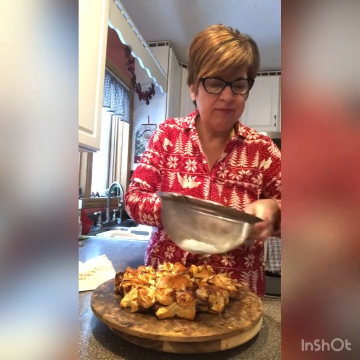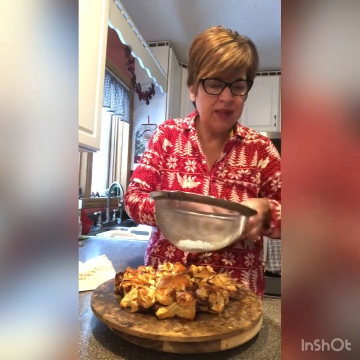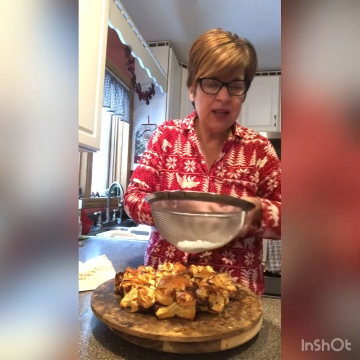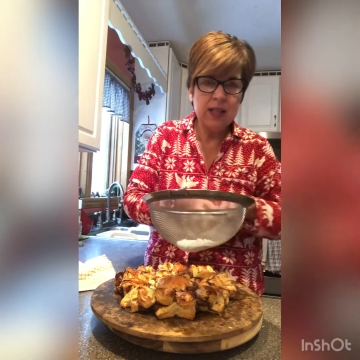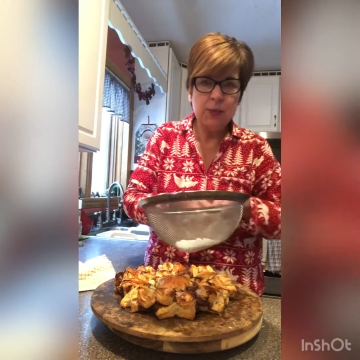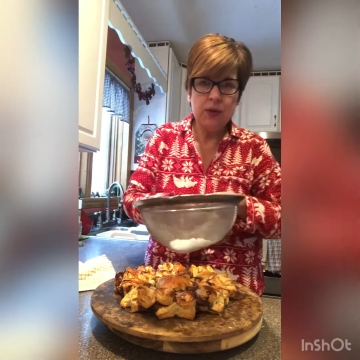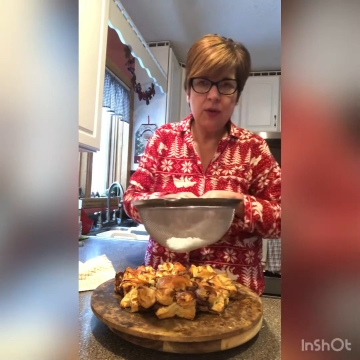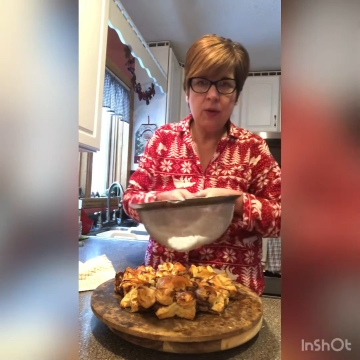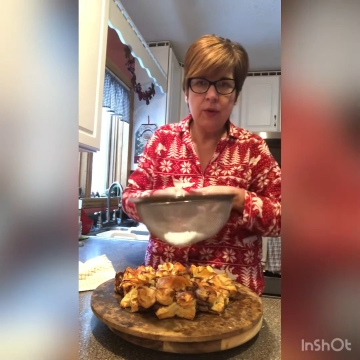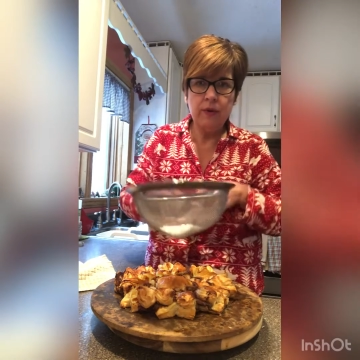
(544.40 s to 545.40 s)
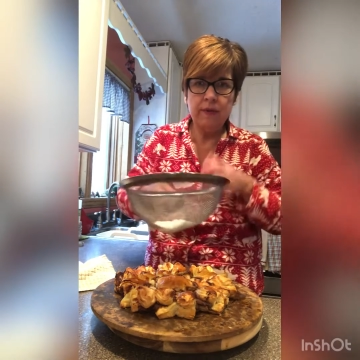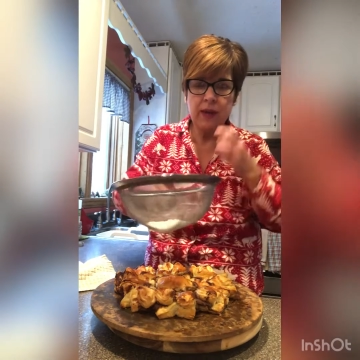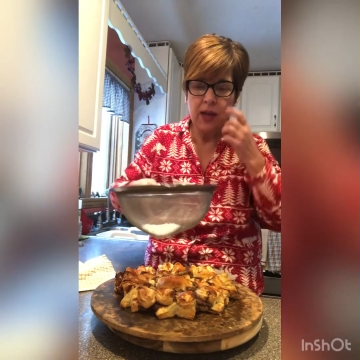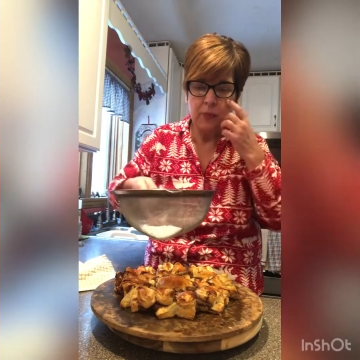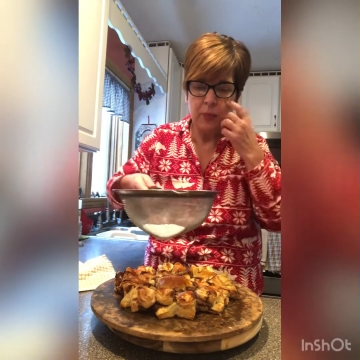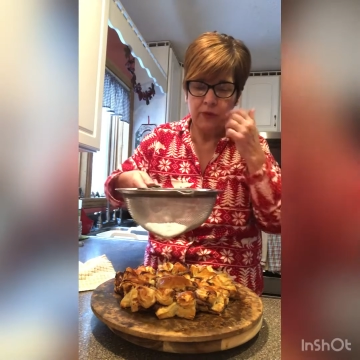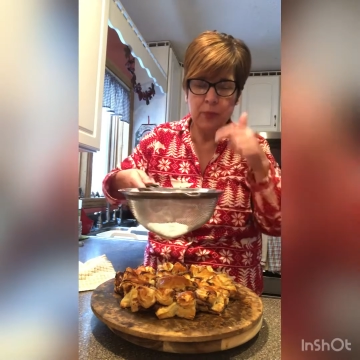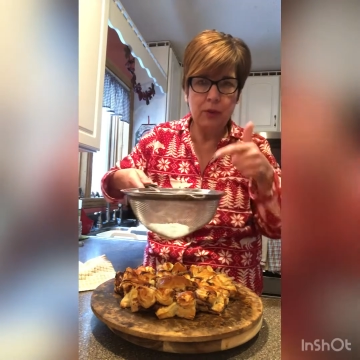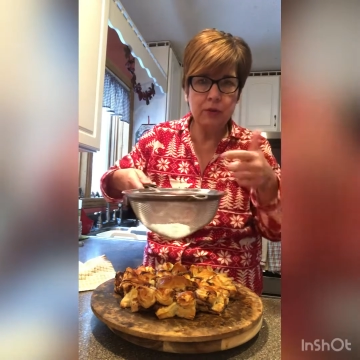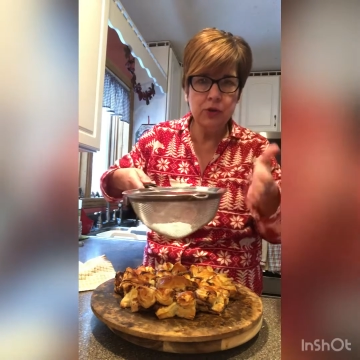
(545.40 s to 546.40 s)
I suppose, a quarter of a cup of
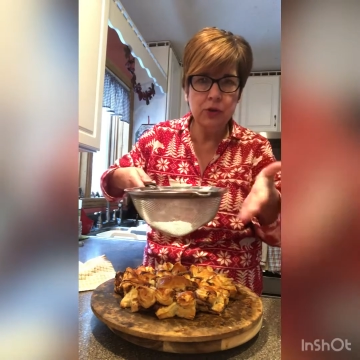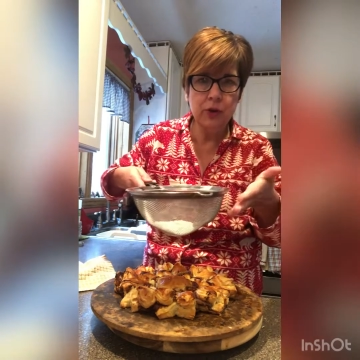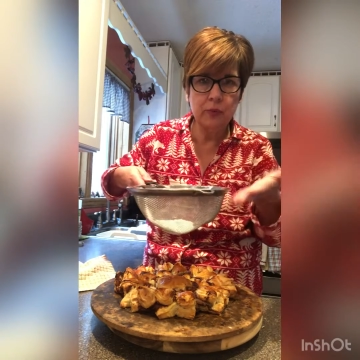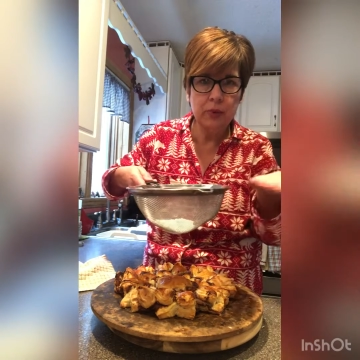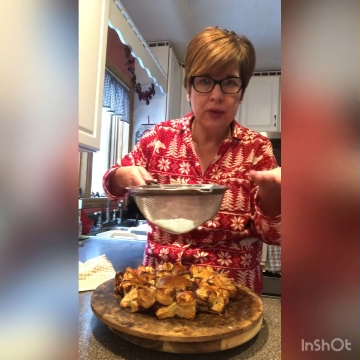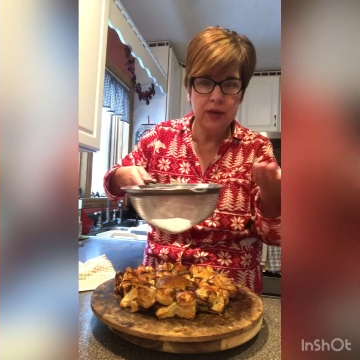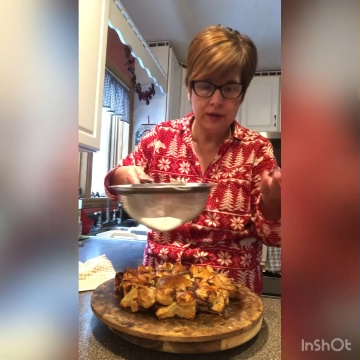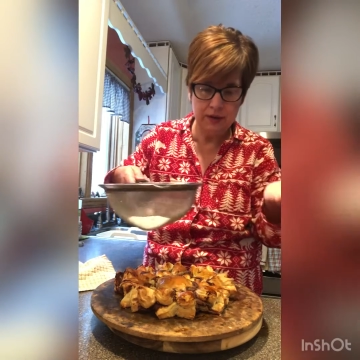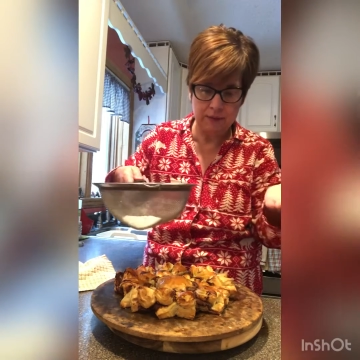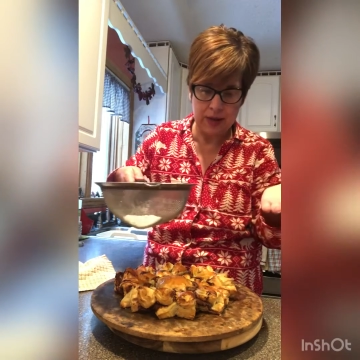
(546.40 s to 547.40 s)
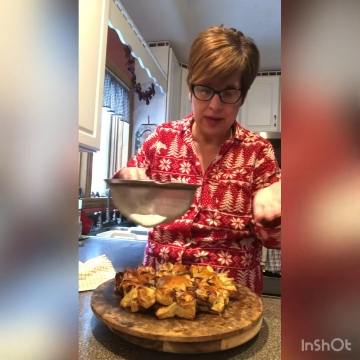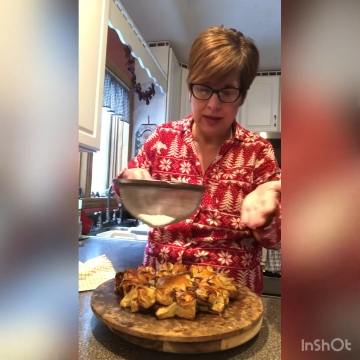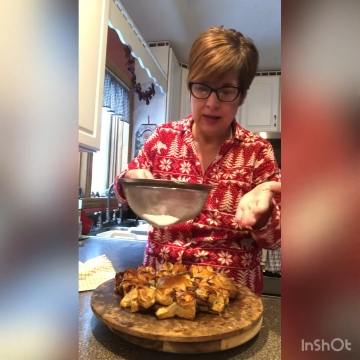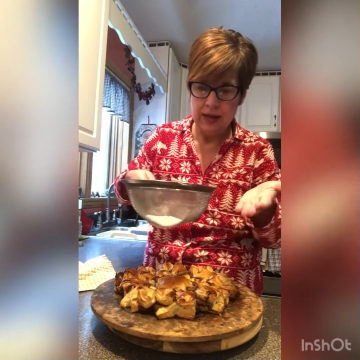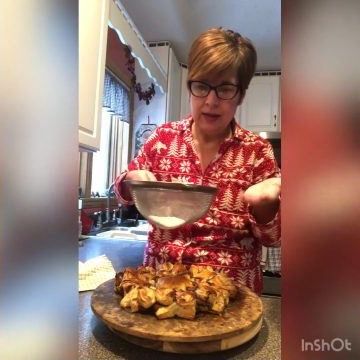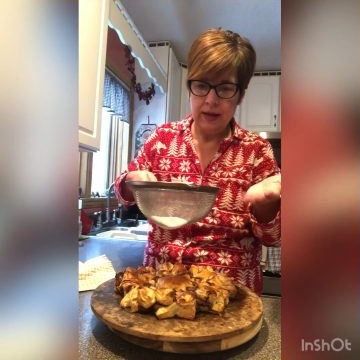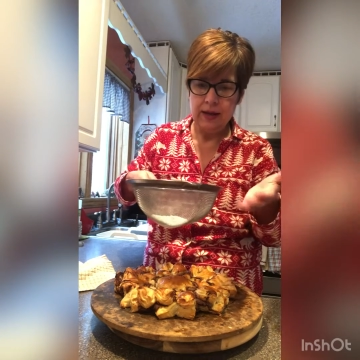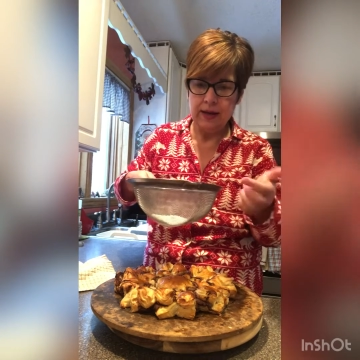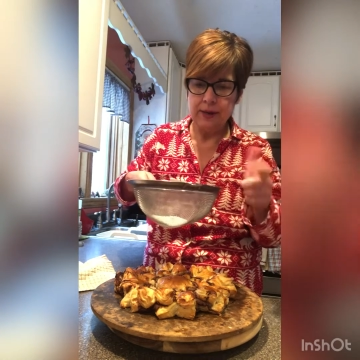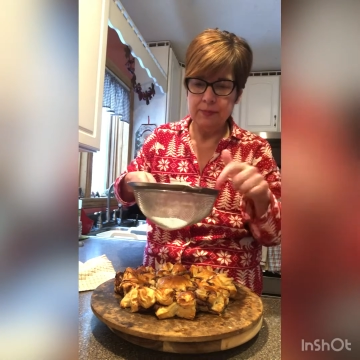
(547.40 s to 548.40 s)
powdered sugar and put it here in my
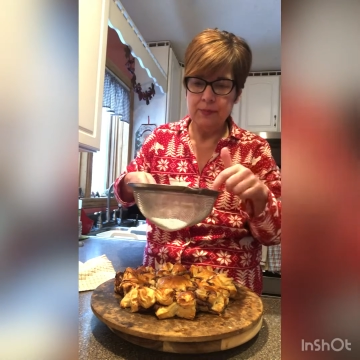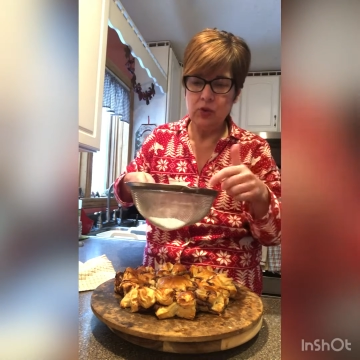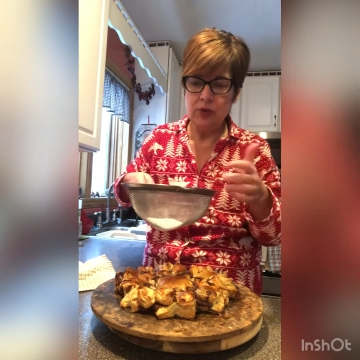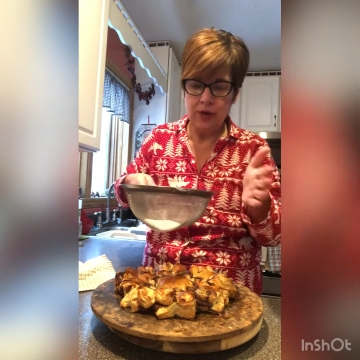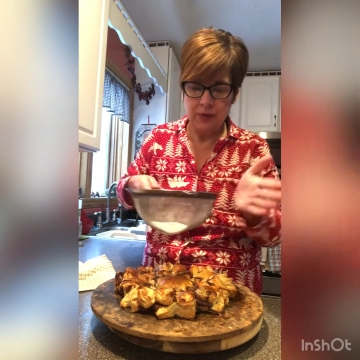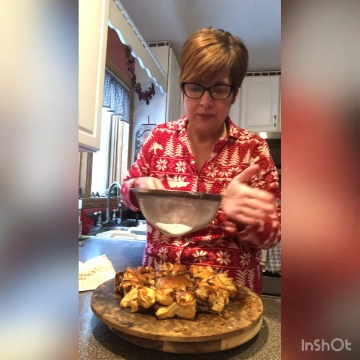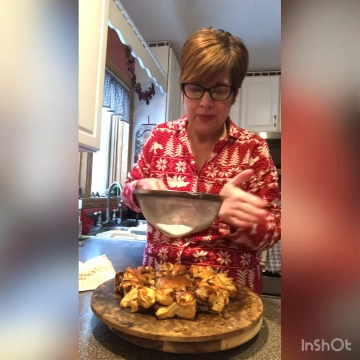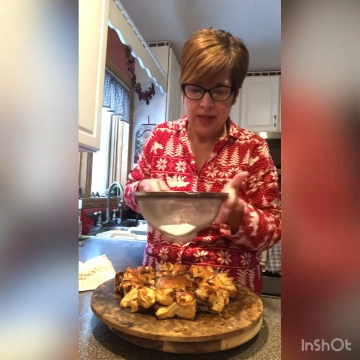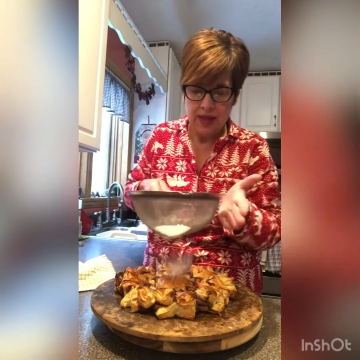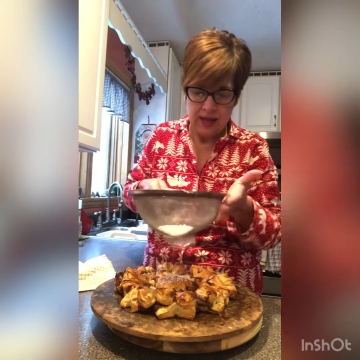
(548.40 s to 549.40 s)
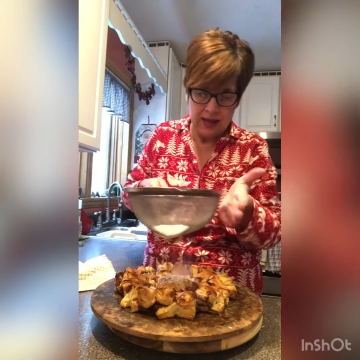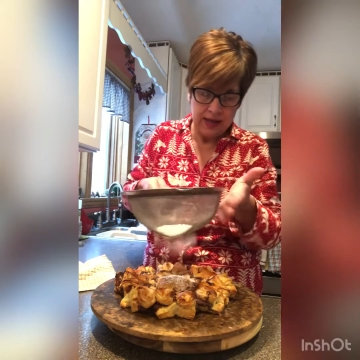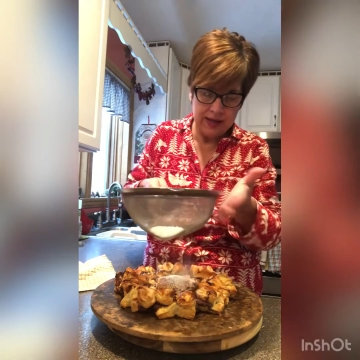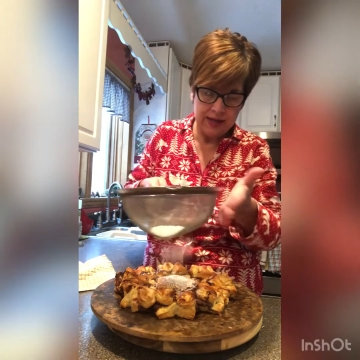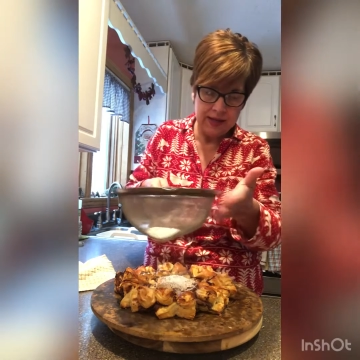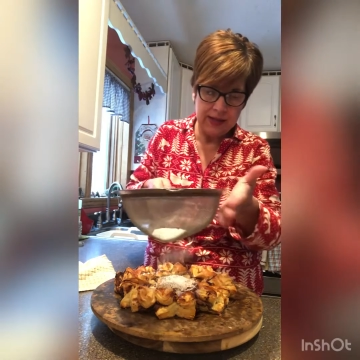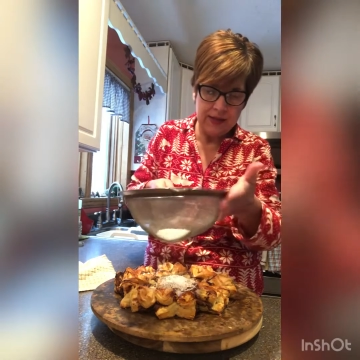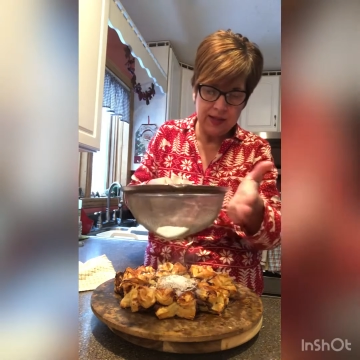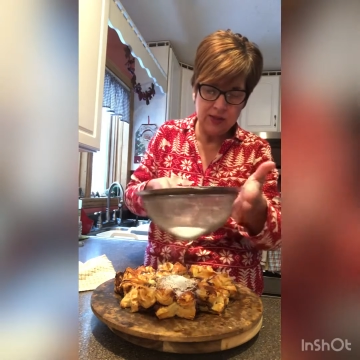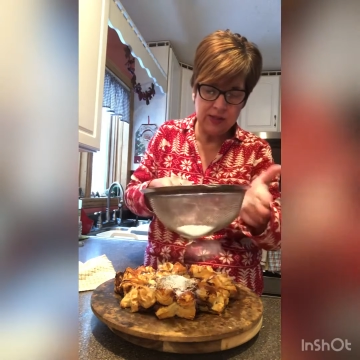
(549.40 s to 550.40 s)
strainer, and
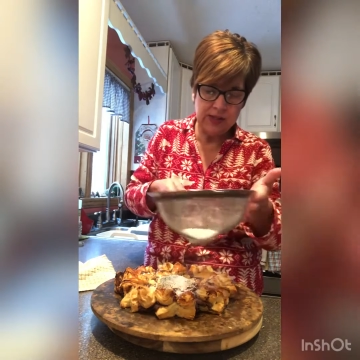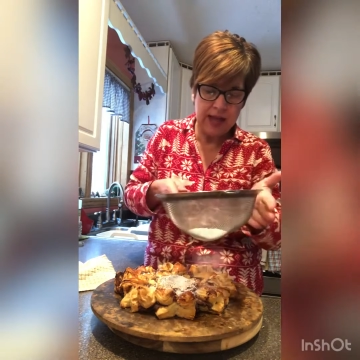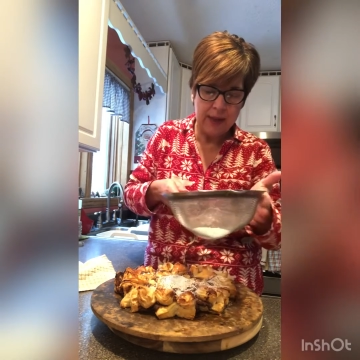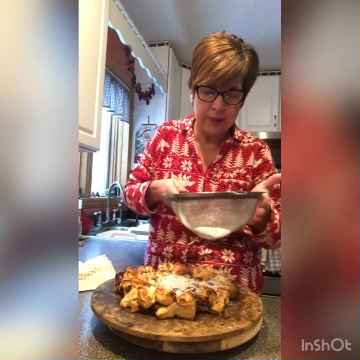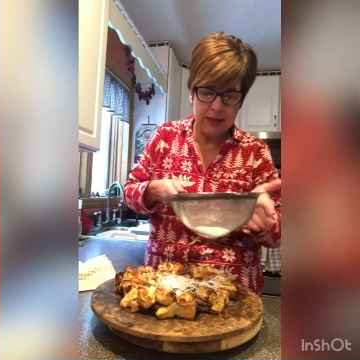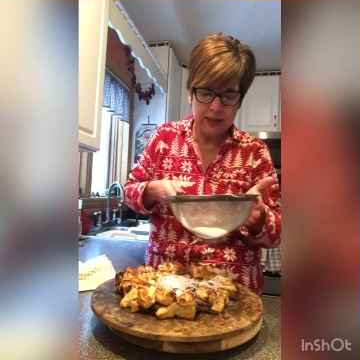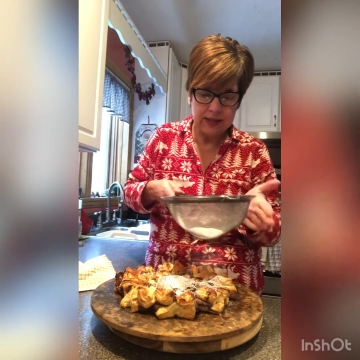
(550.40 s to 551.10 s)
then just tap it,